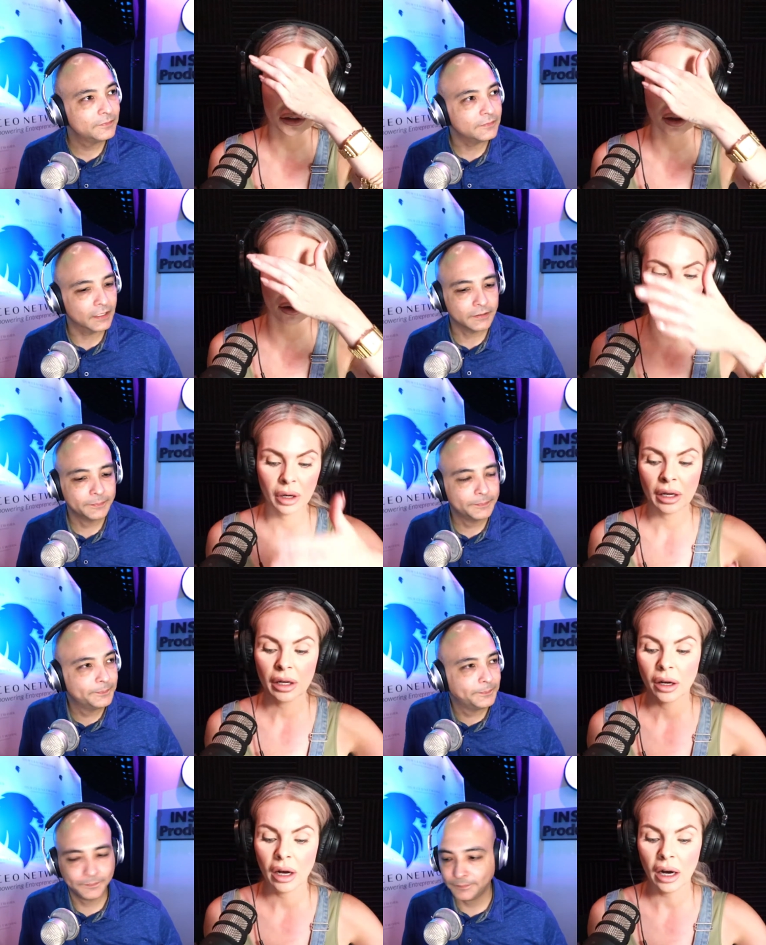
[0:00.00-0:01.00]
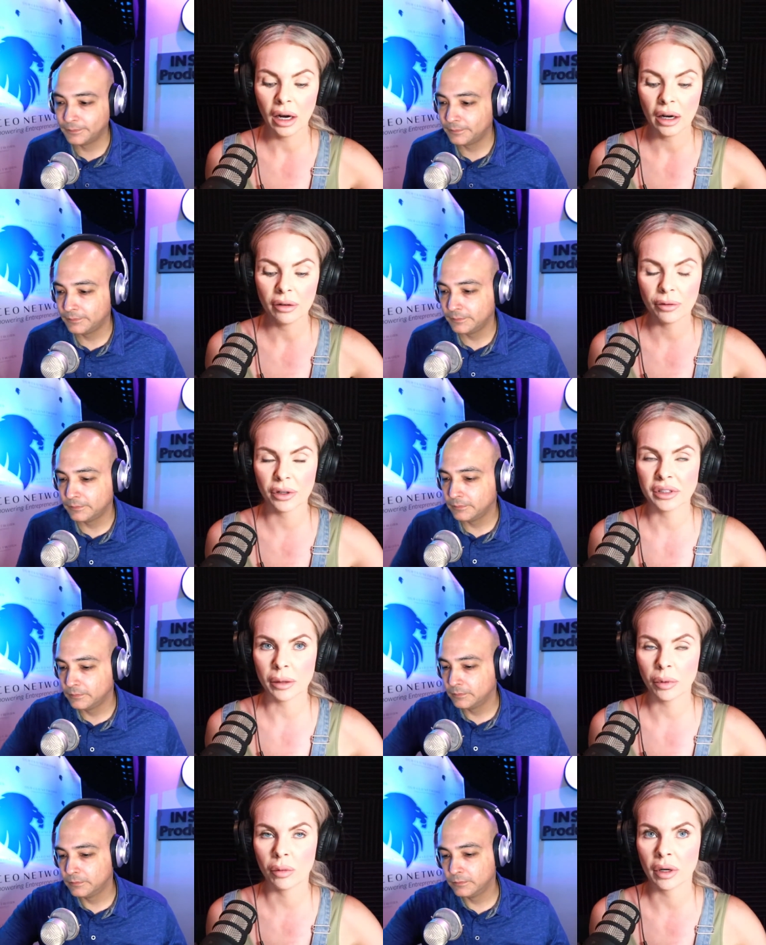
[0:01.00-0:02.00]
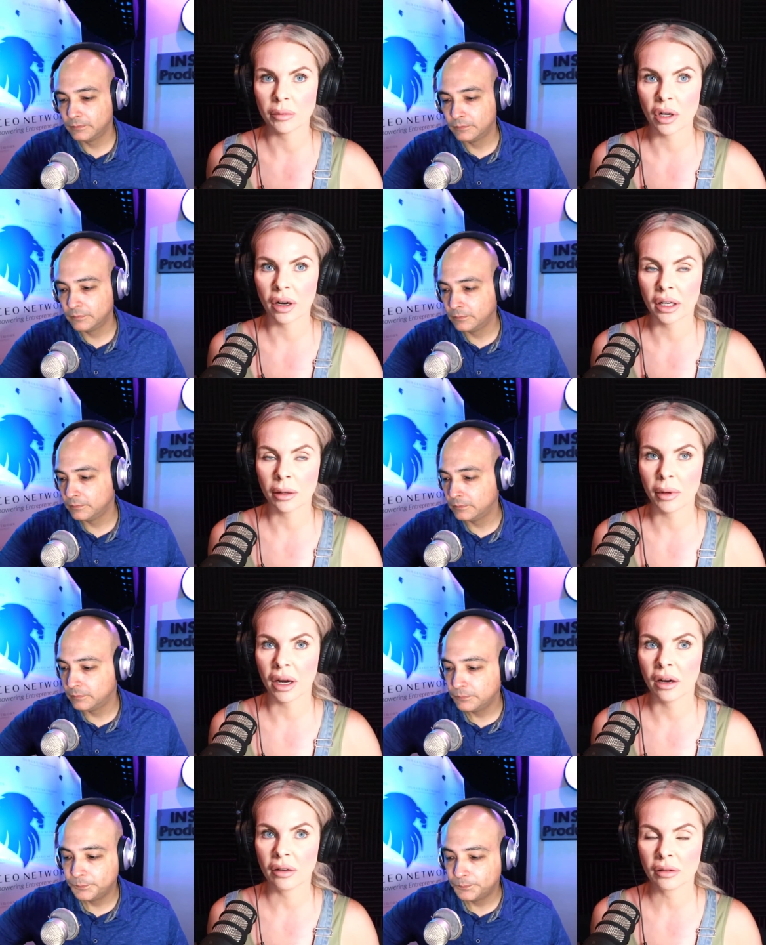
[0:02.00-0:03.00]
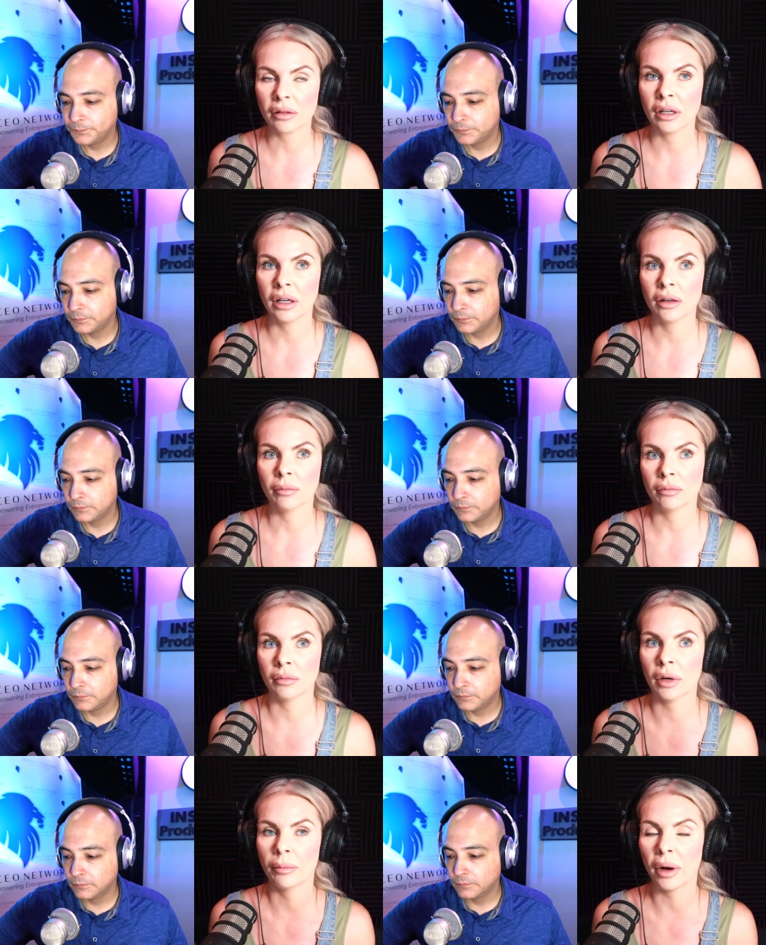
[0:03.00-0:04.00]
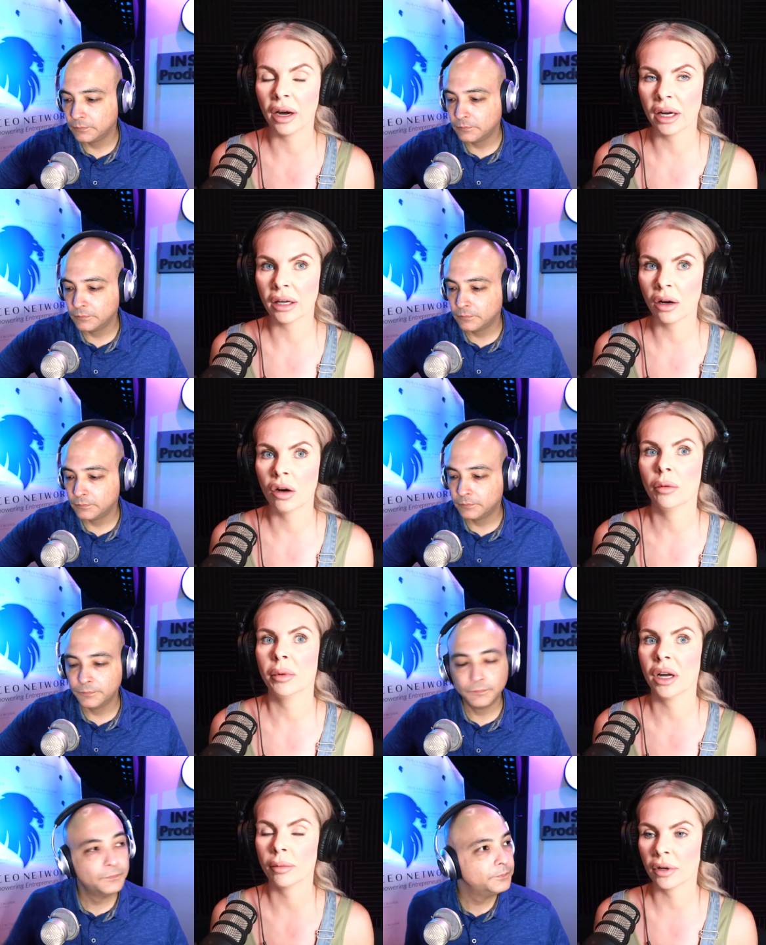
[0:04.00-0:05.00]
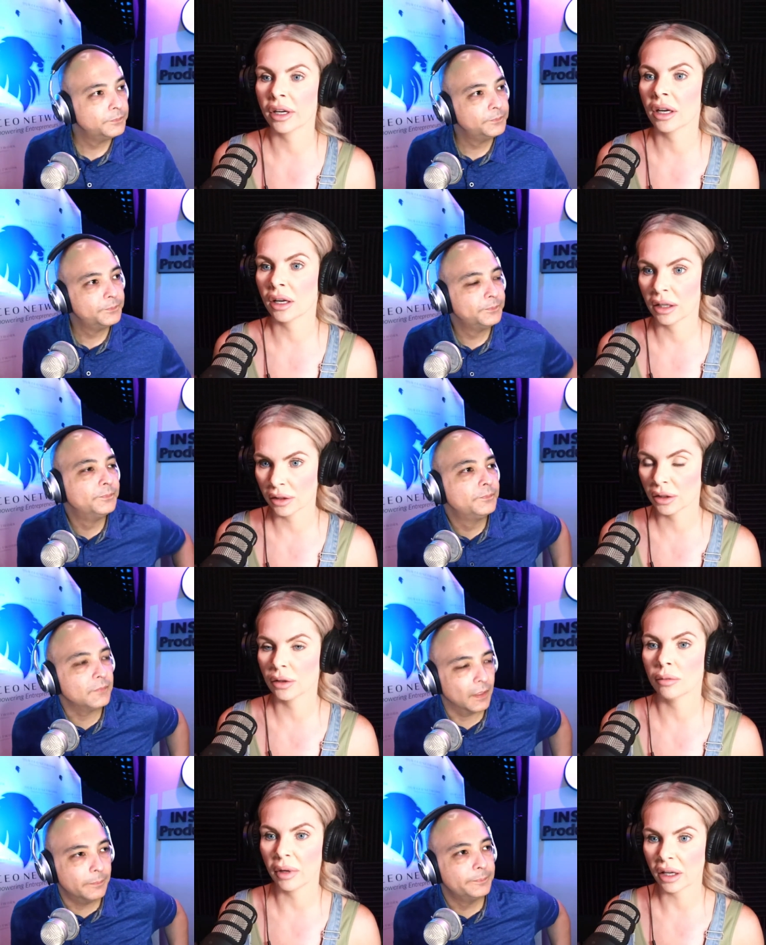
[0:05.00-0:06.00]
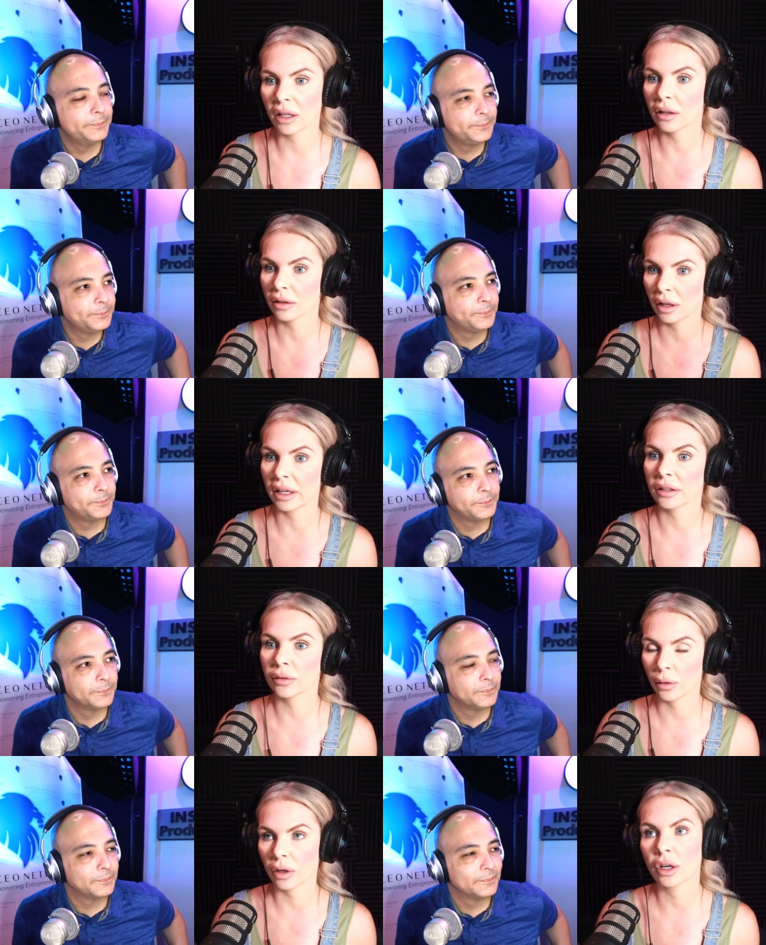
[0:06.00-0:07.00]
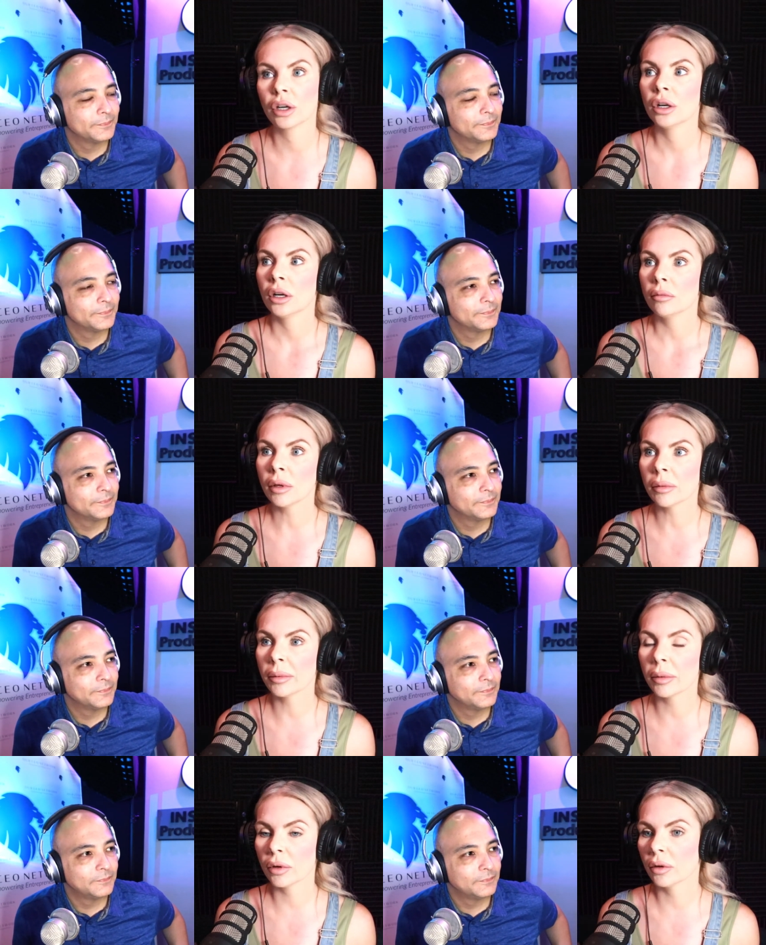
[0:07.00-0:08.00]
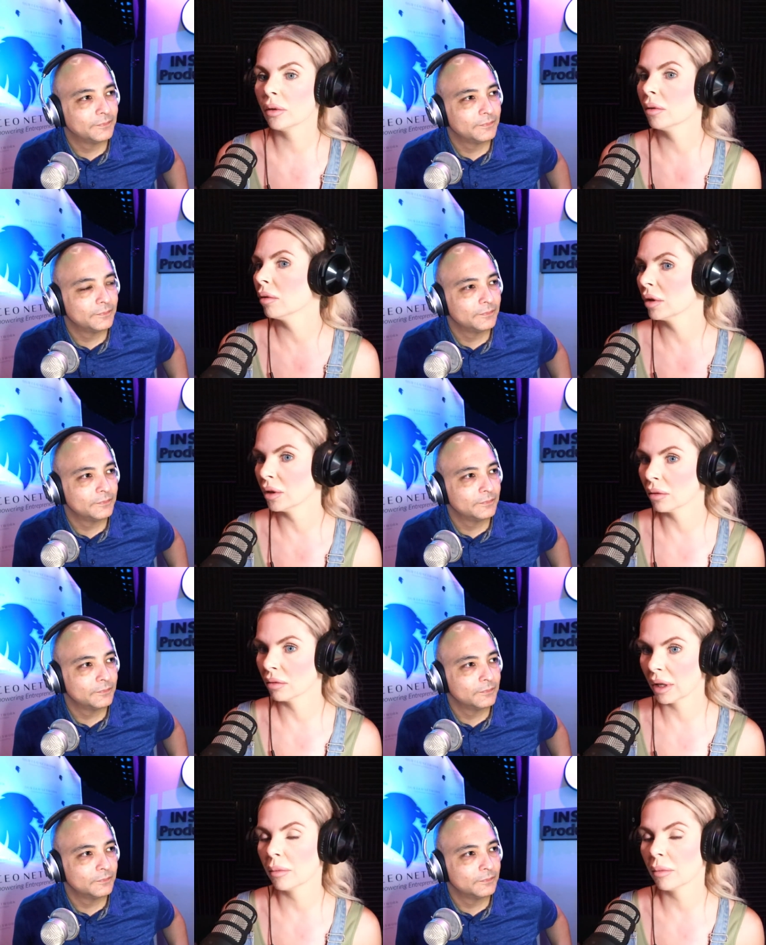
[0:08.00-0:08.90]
Speaker 1: Yes. So uh, for example, when I'm talking about um, buying a home and upgrading it to make it look nice for maybe people who don't